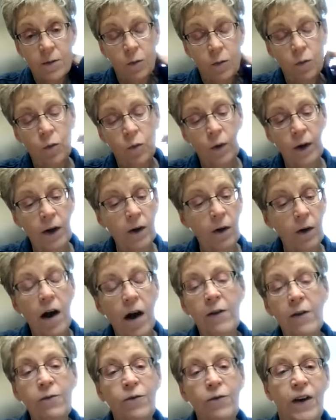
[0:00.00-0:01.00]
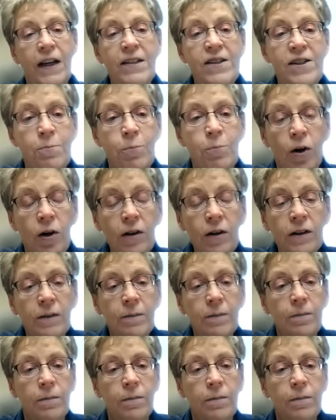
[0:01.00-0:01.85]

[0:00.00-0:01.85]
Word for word: Facebook,